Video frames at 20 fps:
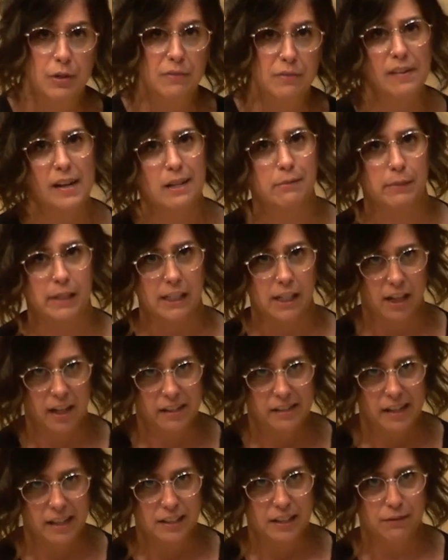can find my
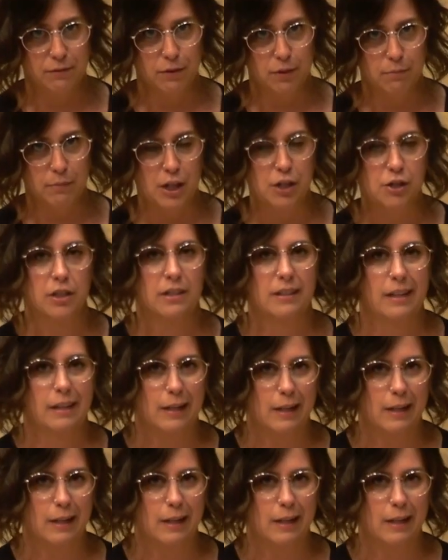contact information